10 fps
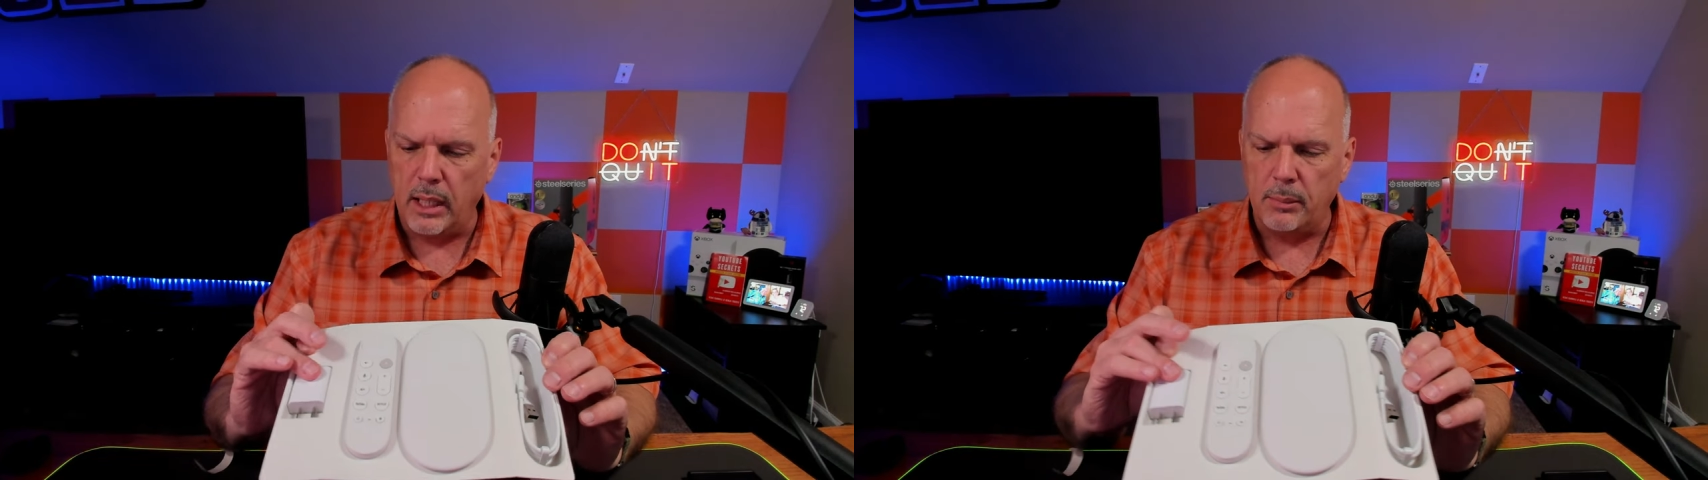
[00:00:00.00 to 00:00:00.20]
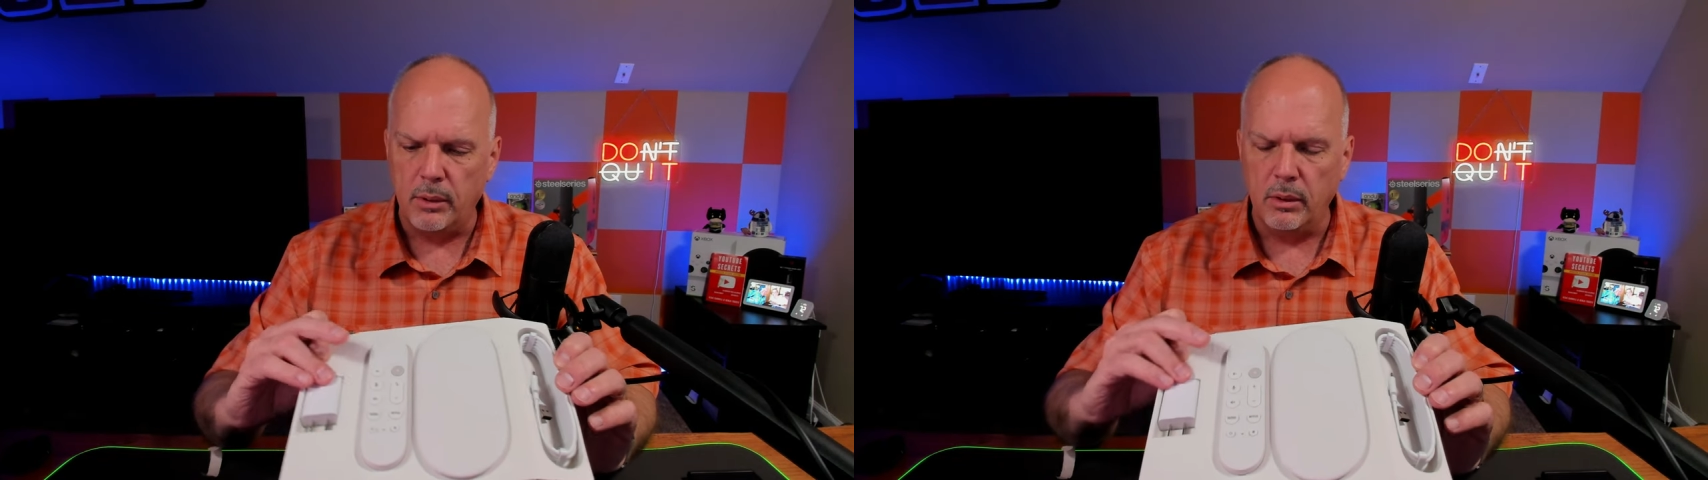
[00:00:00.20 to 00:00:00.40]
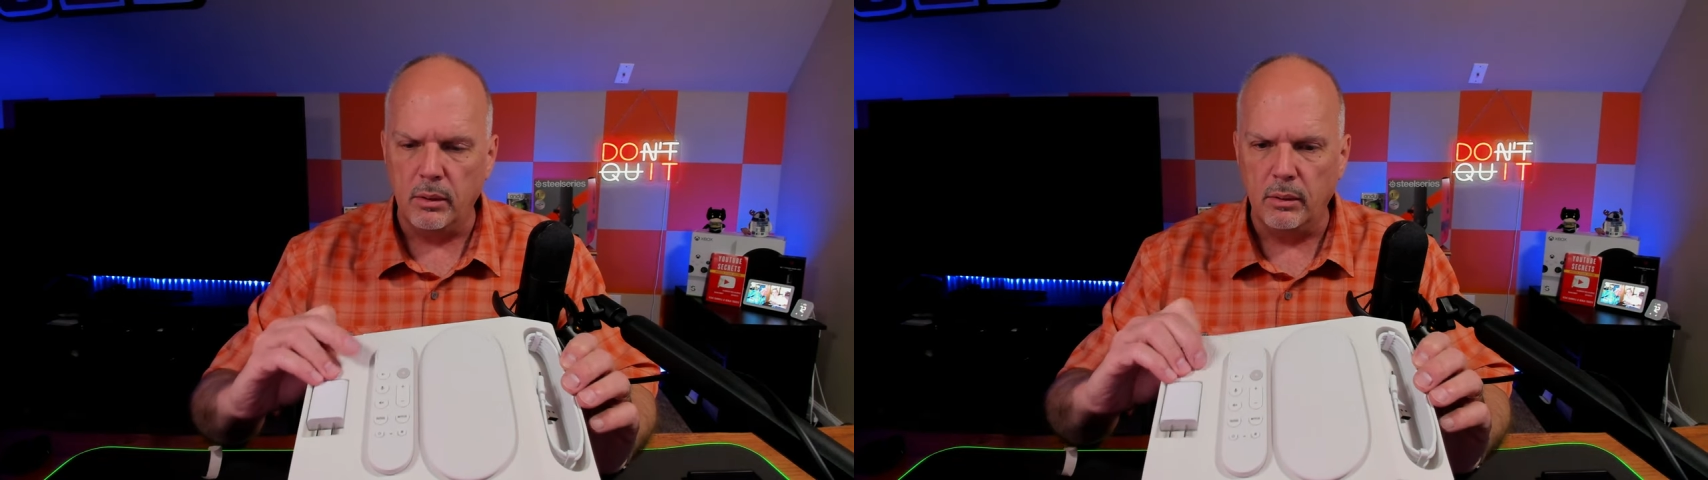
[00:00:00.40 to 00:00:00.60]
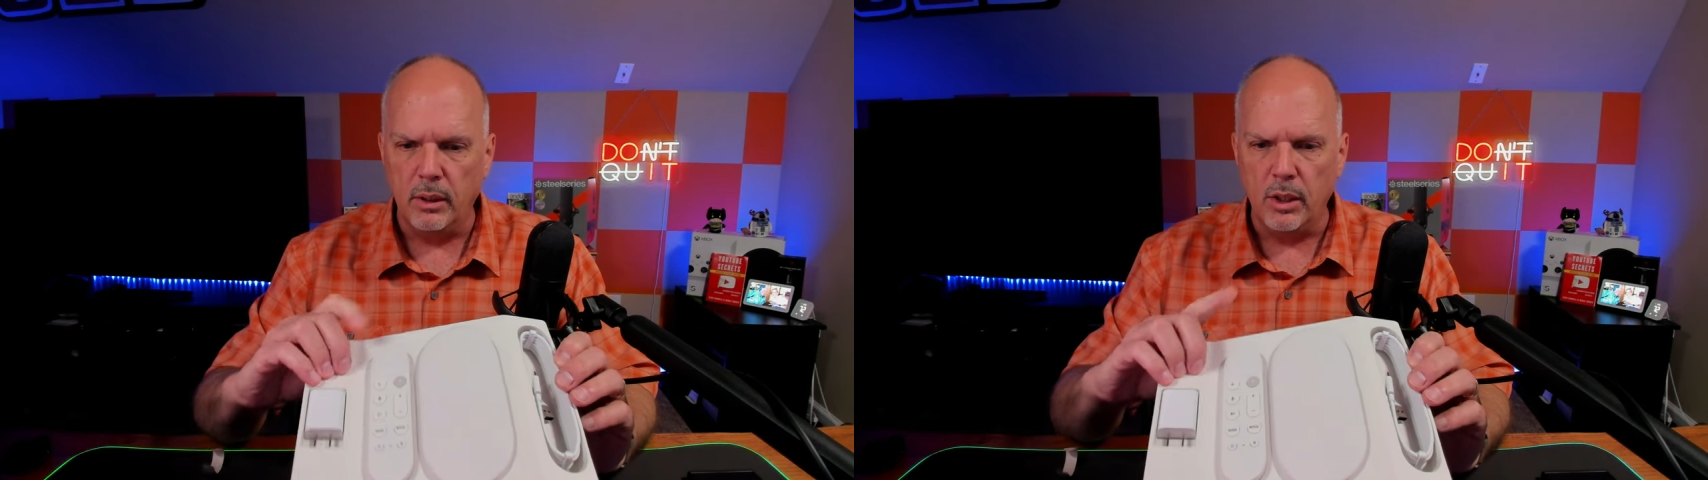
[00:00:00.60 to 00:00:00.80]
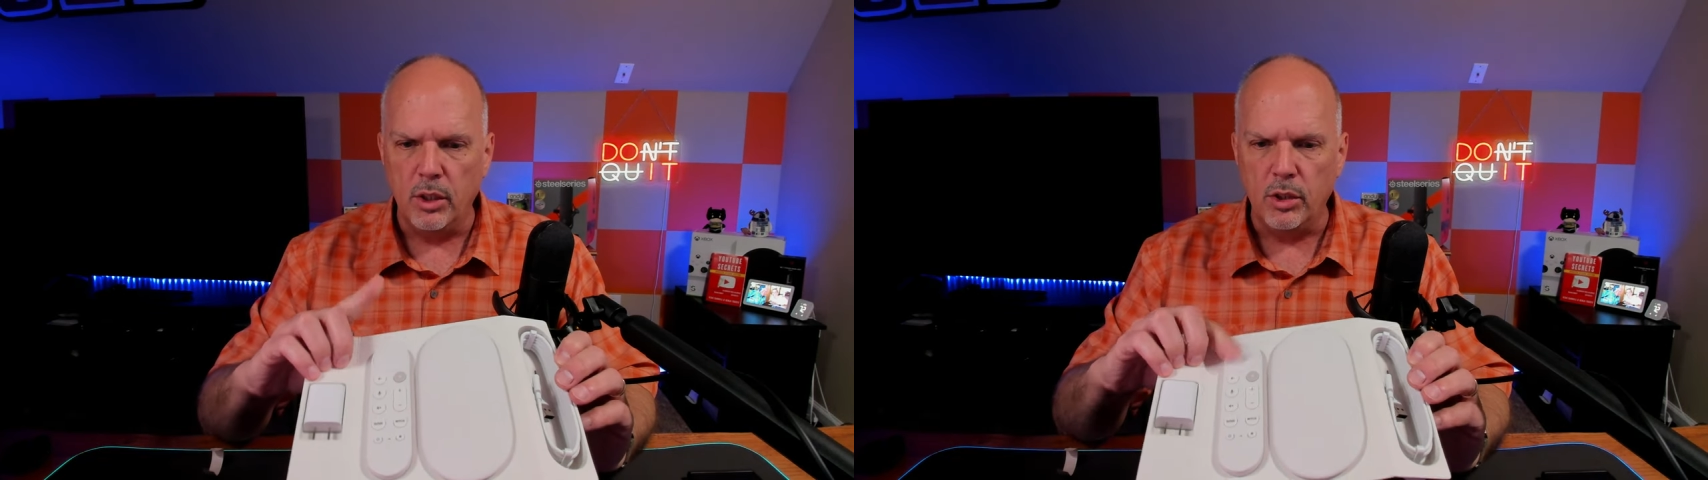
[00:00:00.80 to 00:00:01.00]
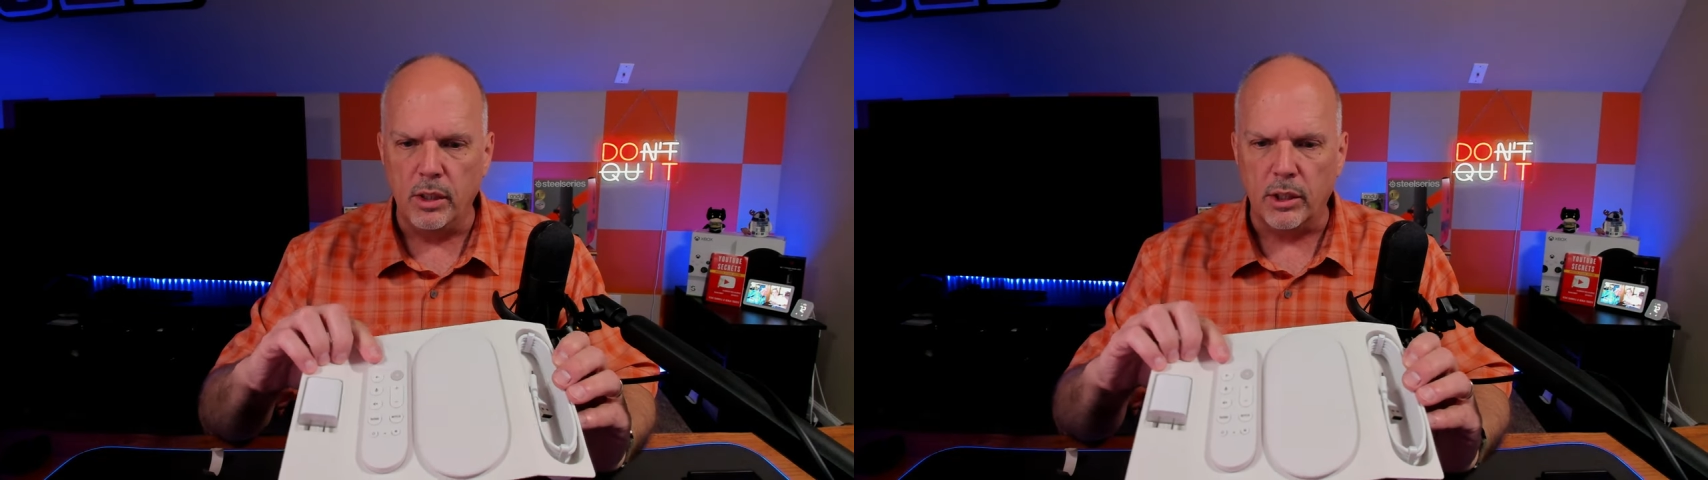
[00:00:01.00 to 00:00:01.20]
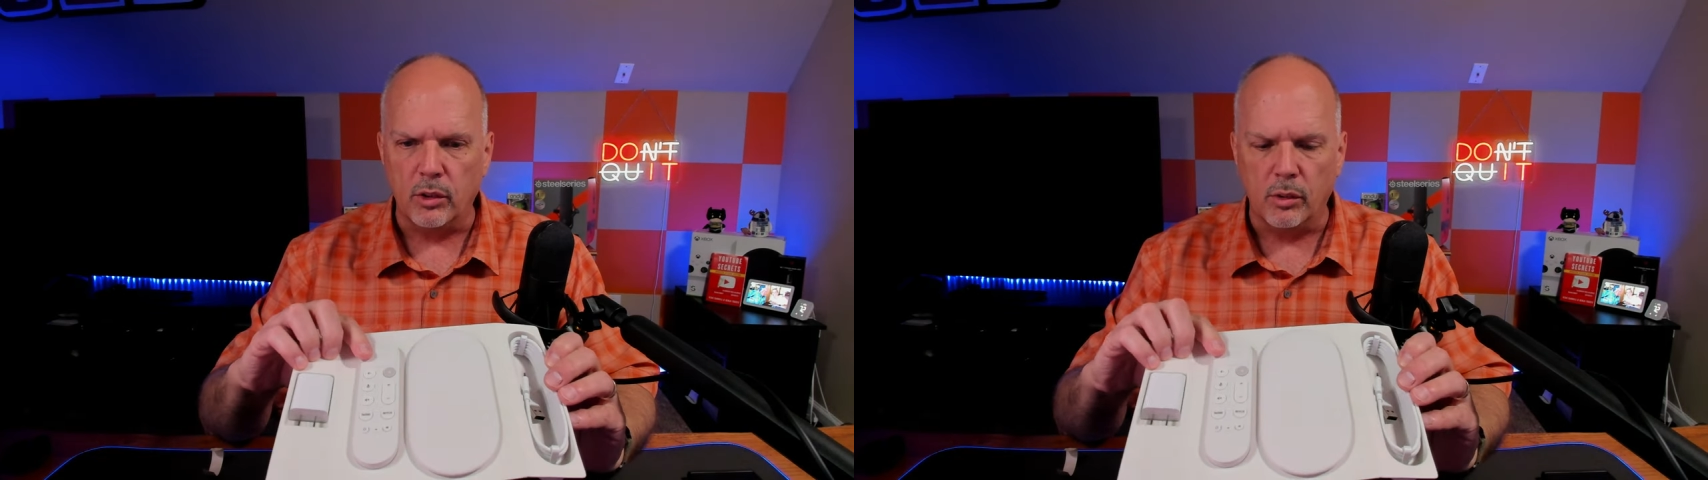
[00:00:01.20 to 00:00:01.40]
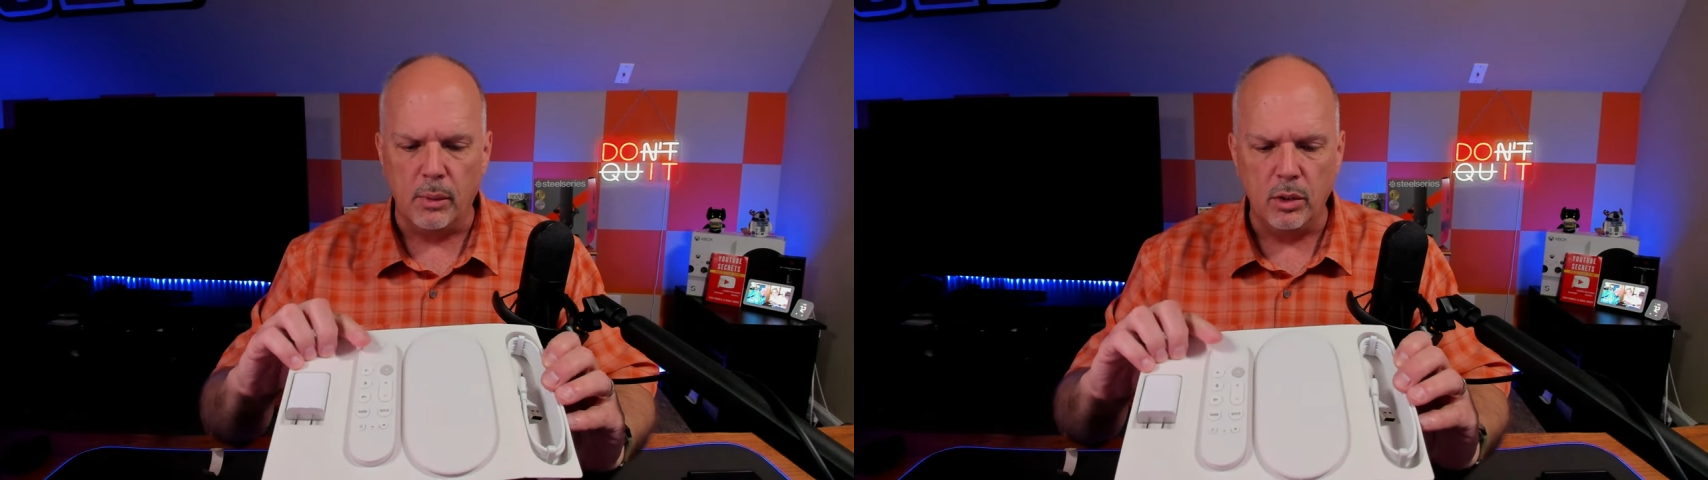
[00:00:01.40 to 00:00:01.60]
adapter, you get
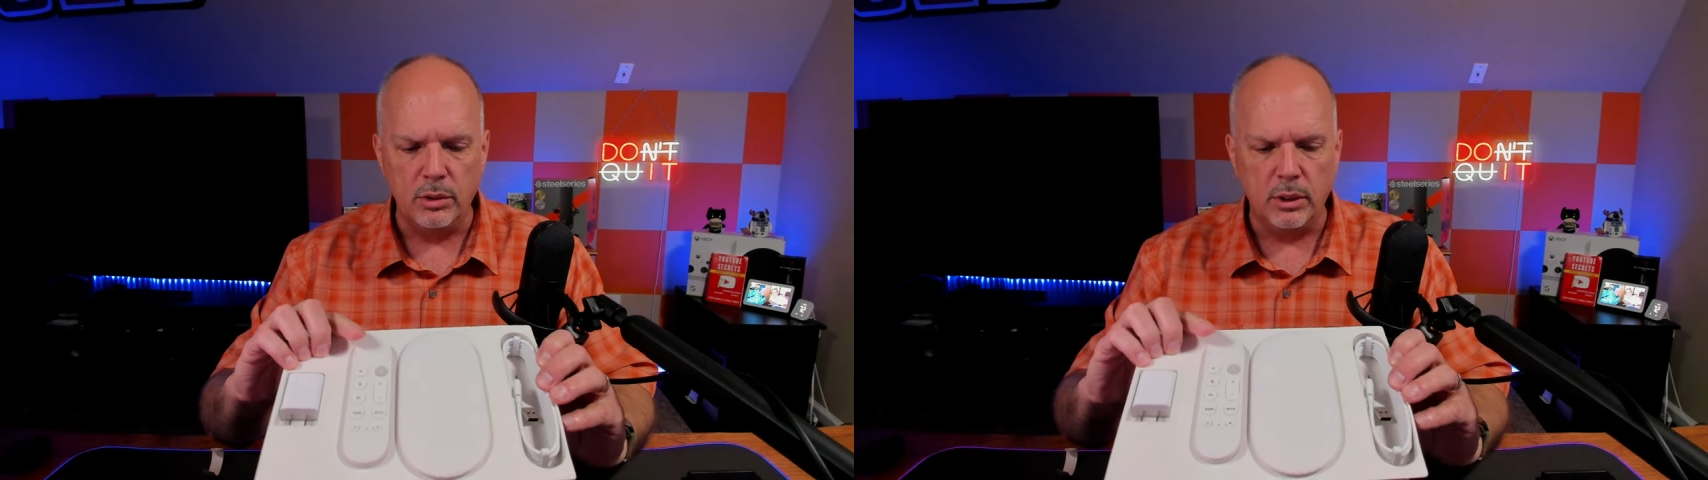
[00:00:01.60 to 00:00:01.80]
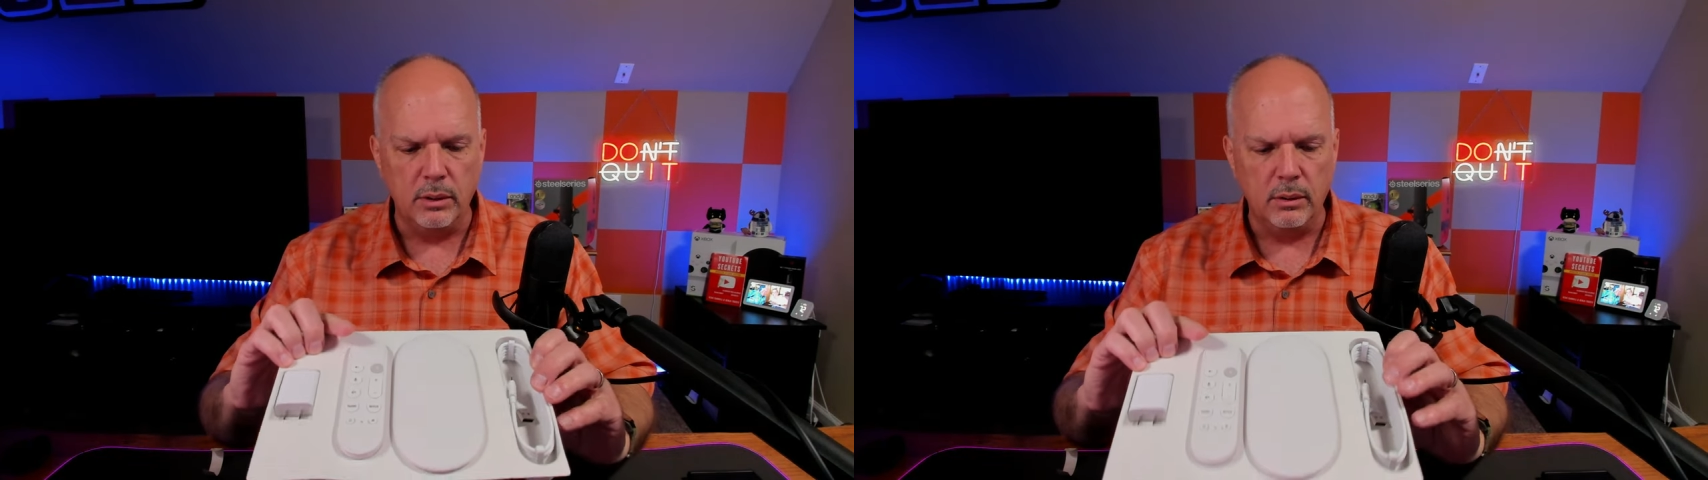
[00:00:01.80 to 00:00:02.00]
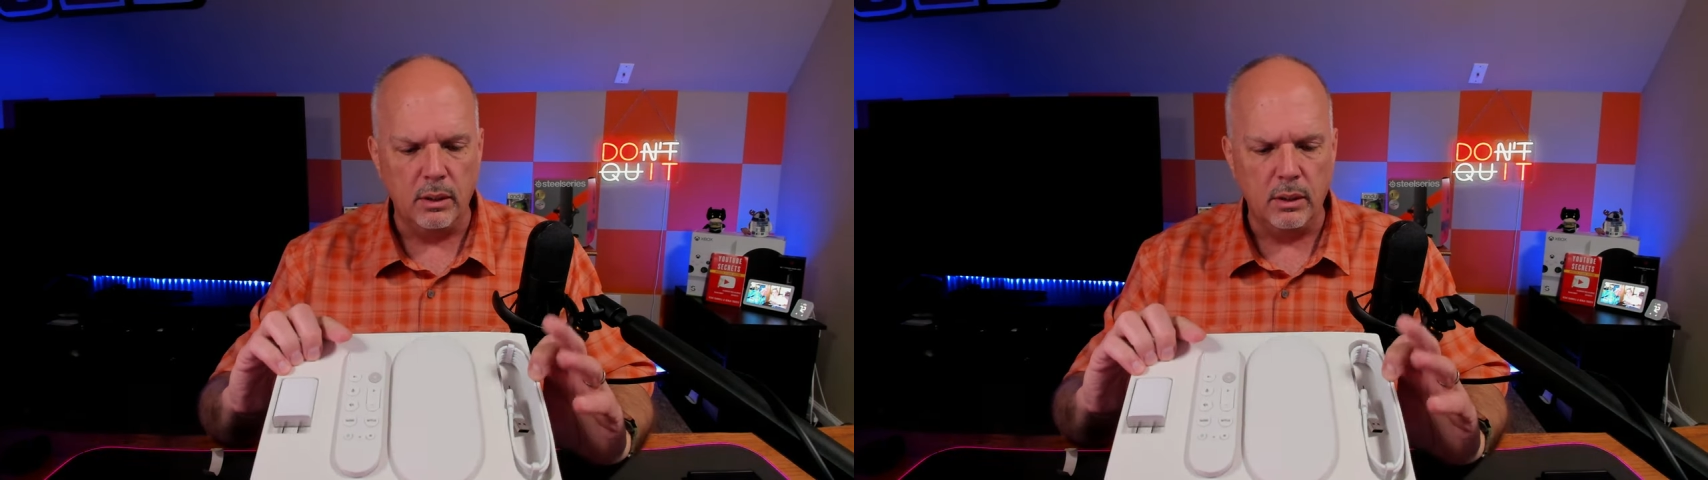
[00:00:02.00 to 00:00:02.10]
the remote,